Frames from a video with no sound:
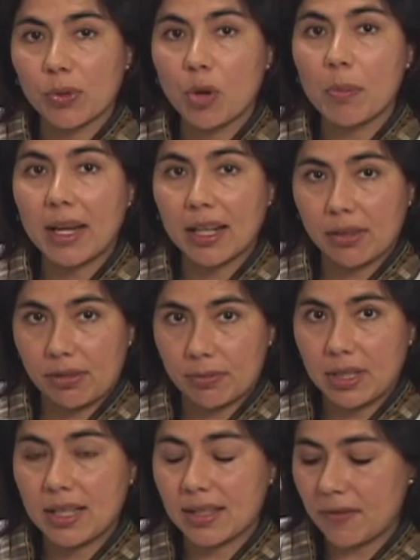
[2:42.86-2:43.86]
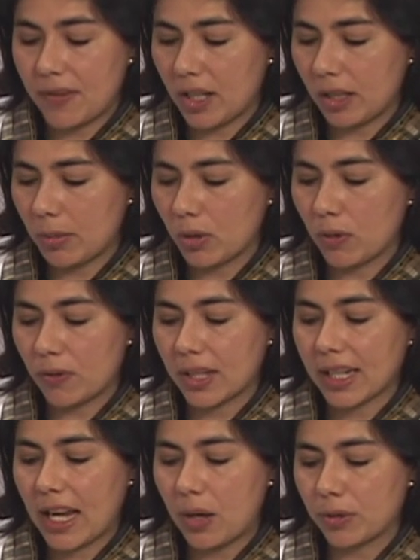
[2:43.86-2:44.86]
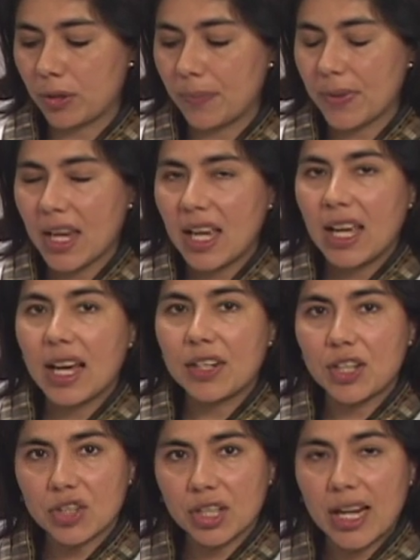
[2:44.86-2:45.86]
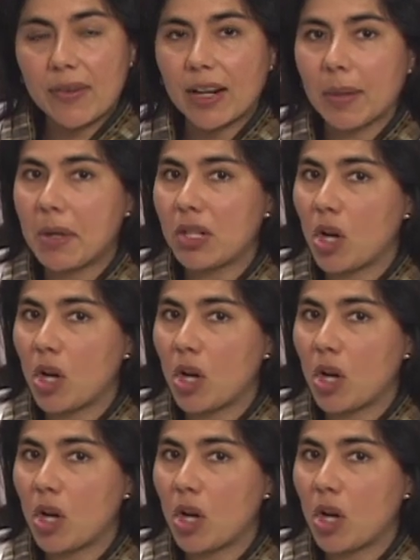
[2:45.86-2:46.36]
omega-3s available over the counter. Additionally, I recommend to